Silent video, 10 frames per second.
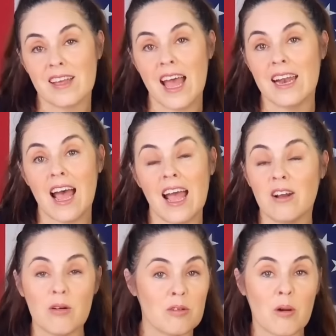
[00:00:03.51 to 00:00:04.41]
and I
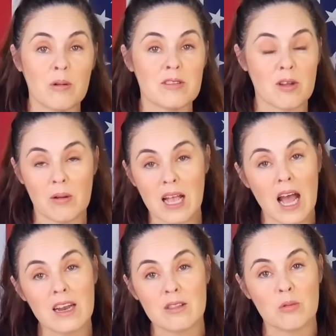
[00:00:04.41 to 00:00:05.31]
don't know what's going
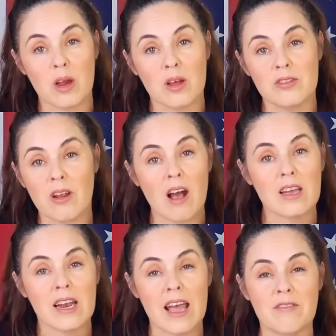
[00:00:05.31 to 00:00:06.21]
on in the world. You're all
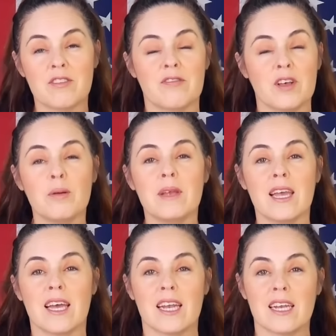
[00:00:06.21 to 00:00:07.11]
going to have to fill me
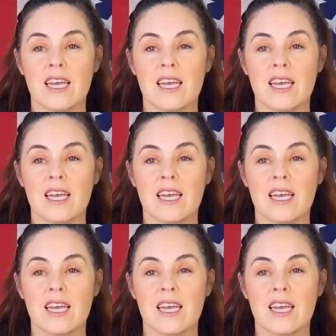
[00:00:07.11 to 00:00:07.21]
in.